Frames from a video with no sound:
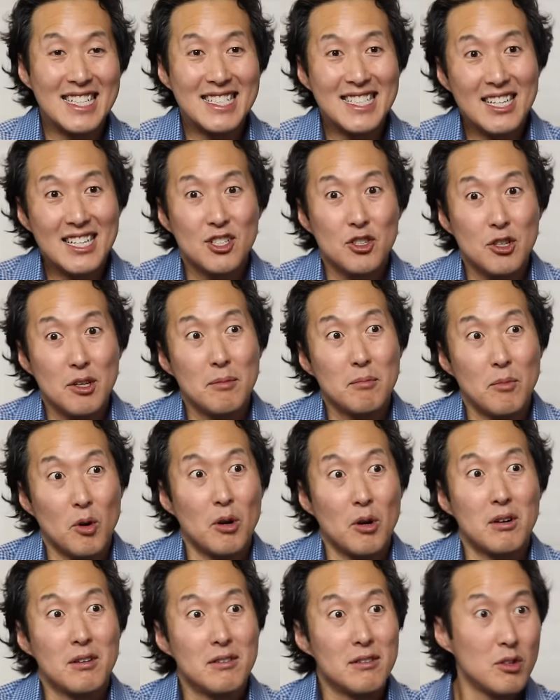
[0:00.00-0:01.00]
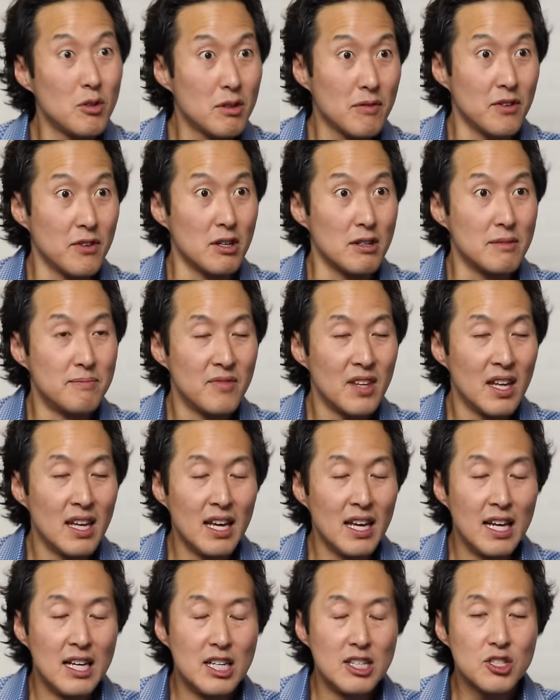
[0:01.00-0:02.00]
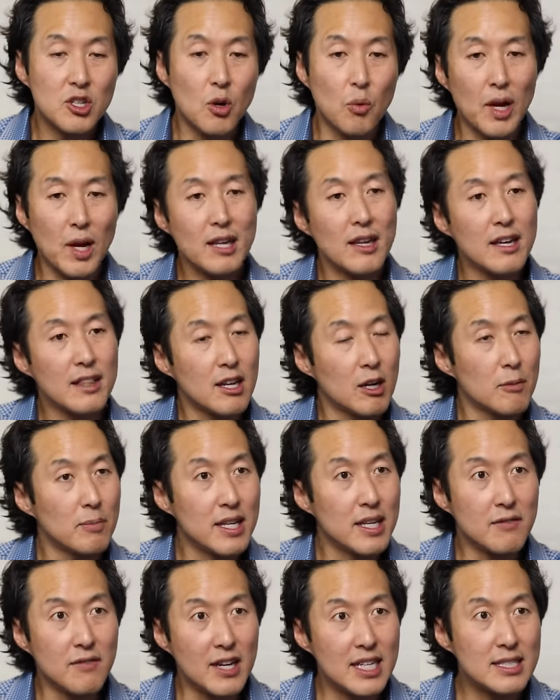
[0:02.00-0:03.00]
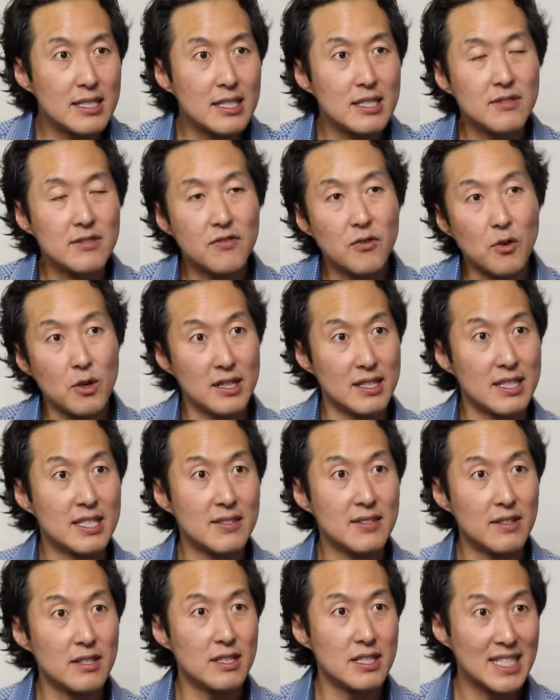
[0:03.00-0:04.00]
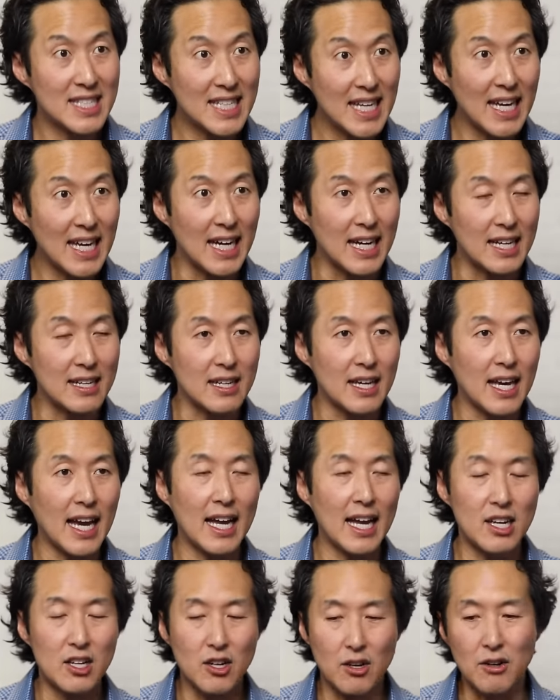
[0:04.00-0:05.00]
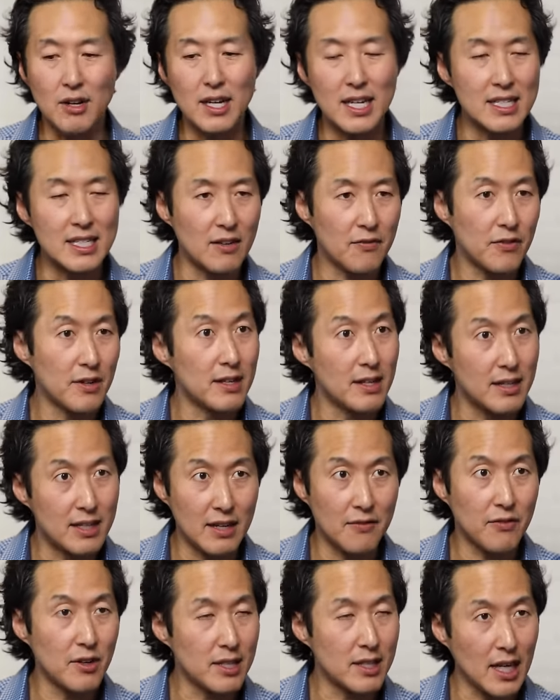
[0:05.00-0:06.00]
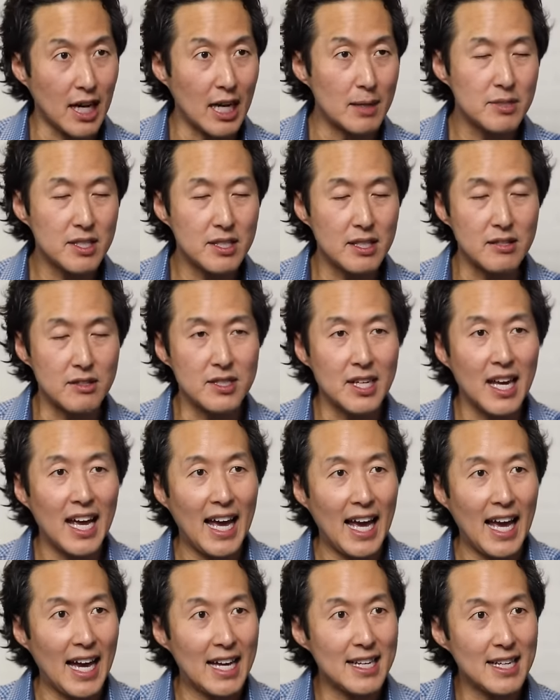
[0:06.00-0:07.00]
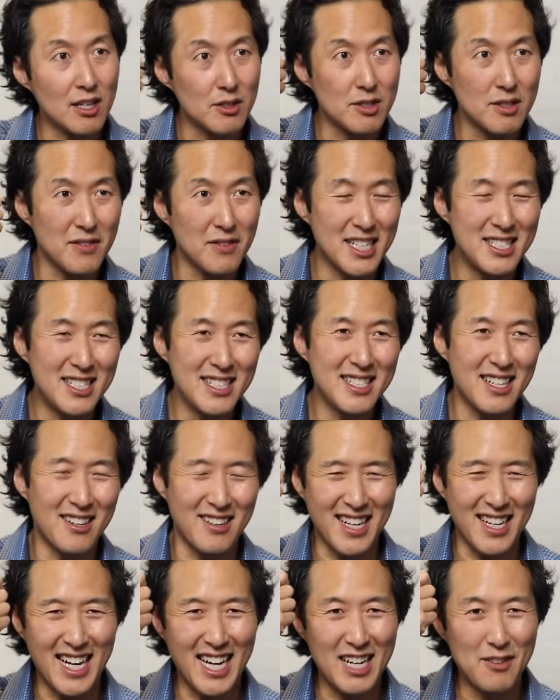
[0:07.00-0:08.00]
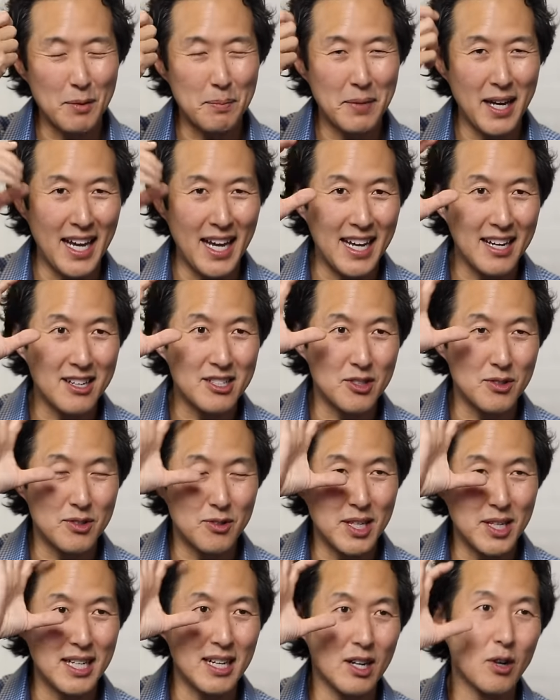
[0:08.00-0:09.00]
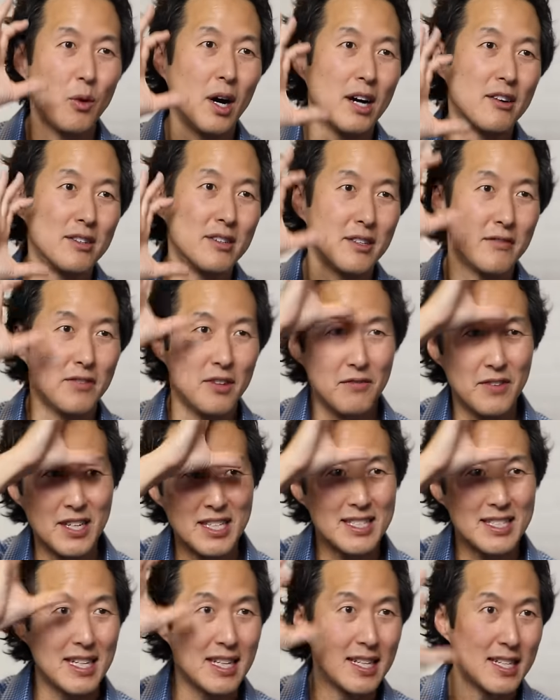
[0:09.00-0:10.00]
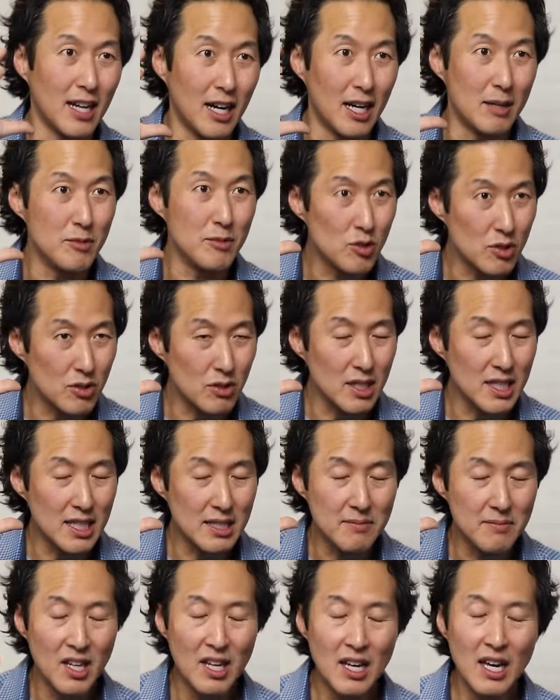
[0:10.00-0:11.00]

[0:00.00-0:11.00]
essentially more youthful. So red light therapy devices for the skin can occur in a different different types. There's handheld devices that are kind of a pain because you treat a quadrant of your face at a time usually.